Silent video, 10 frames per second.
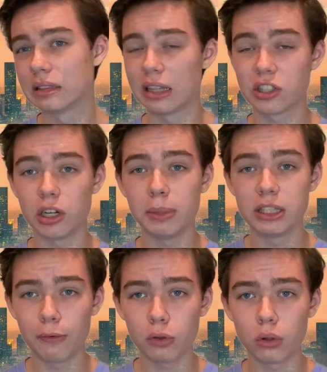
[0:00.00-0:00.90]
That's going to be
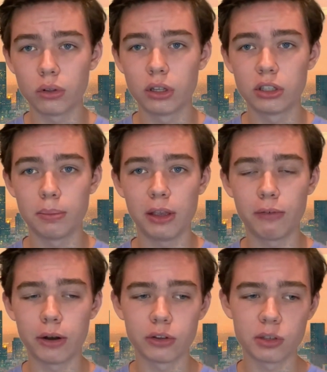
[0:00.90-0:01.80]
difficult to make
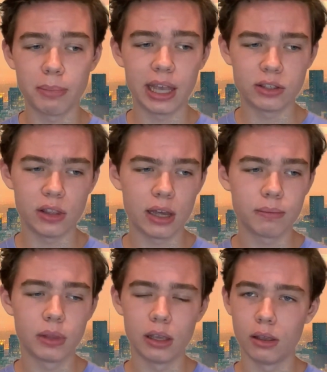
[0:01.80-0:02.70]
veterans buy into that.
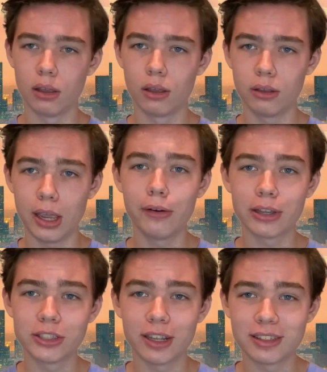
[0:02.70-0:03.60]

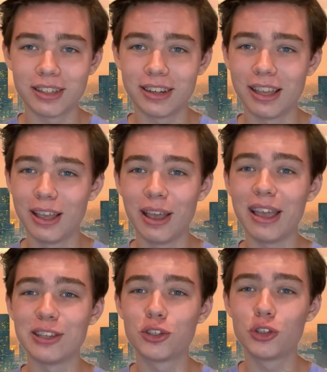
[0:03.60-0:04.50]
Kerryon Johnson,
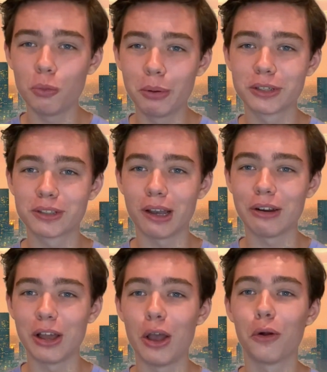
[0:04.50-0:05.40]
a
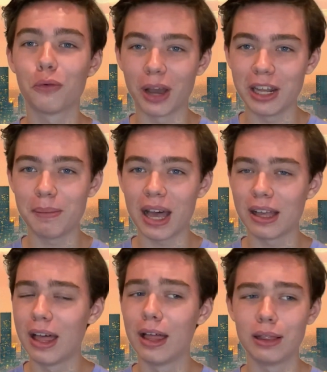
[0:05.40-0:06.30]
superstar running back.
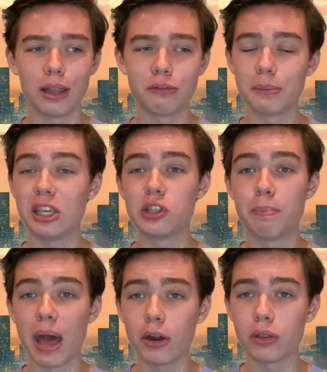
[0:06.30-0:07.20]
Love him. He's
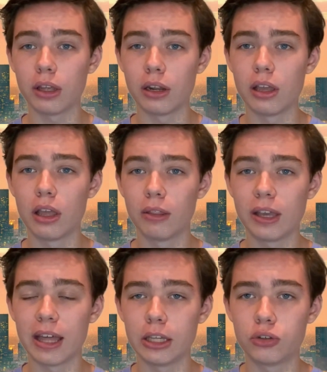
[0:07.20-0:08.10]
better than the
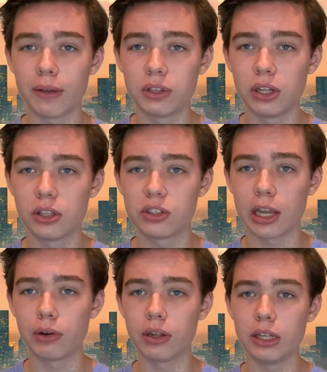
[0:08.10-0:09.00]
guy they drafted in the
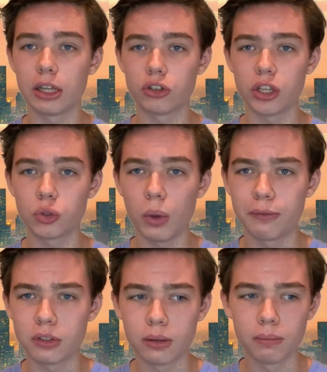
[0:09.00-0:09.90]
second round, DeAndre
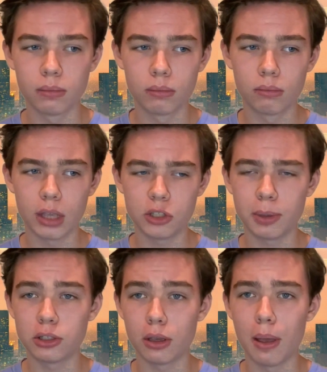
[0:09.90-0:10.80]
Swift. I
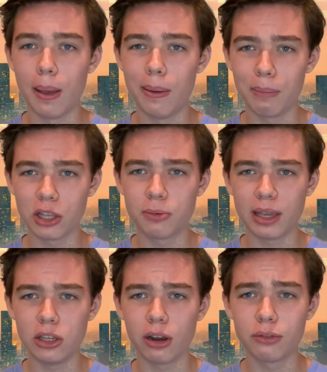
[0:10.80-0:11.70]
expect a bounce
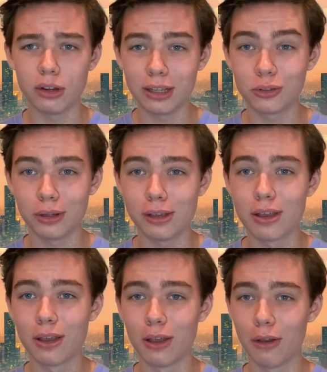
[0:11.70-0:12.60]
back year after injury
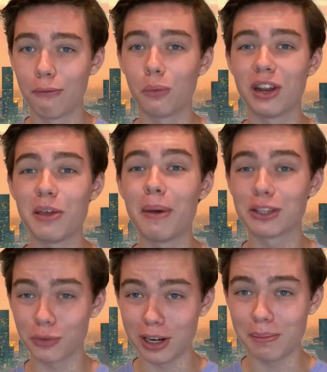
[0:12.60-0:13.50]
for one of the
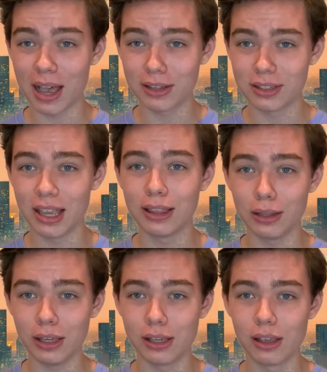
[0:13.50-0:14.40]
best running backs in the
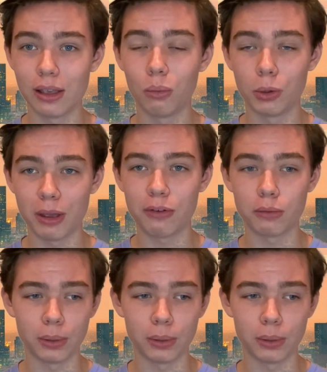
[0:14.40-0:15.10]
league, one of my favorite